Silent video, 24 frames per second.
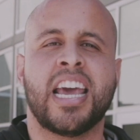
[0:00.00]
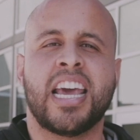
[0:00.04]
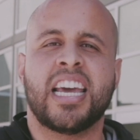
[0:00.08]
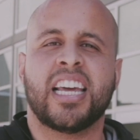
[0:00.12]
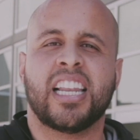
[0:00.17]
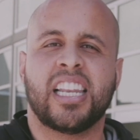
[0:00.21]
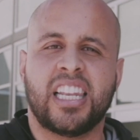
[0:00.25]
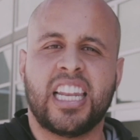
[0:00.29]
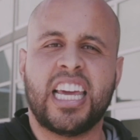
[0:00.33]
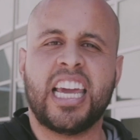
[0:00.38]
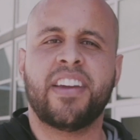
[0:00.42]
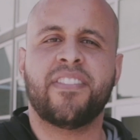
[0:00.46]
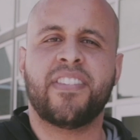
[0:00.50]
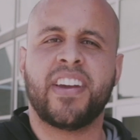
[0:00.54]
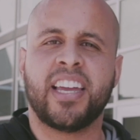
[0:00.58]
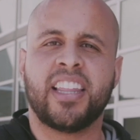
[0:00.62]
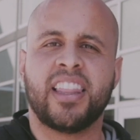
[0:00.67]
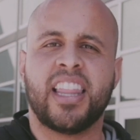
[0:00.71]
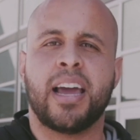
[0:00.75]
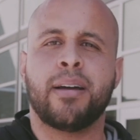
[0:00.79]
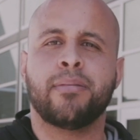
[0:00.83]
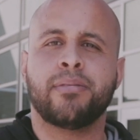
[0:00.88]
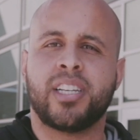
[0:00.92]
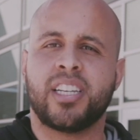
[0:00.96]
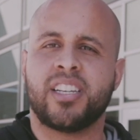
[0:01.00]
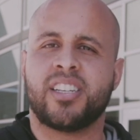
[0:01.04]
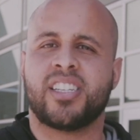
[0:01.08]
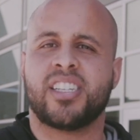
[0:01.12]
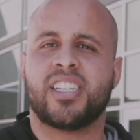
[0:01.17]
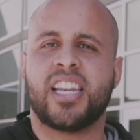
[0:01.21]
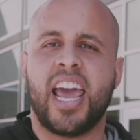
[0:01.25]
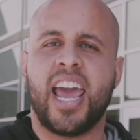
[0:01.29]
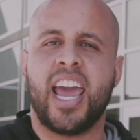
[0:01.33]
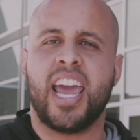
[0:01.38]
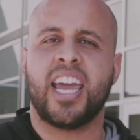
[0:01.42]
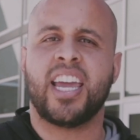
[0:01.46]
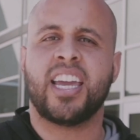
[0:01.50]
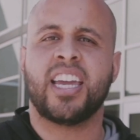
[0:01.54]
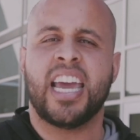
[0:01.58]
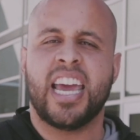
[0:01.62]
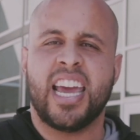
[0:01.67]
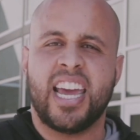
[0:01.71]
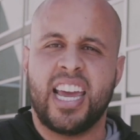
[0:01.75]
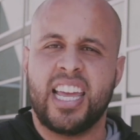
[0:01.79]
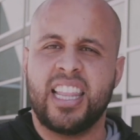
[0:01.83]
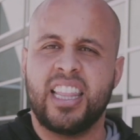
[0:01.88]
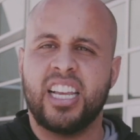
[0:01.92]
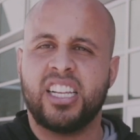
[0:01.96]
leaving them to stay
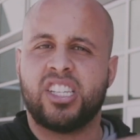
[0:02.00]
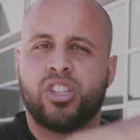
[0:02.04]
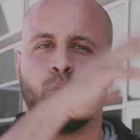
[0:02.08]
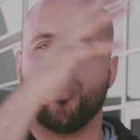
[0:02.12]
in this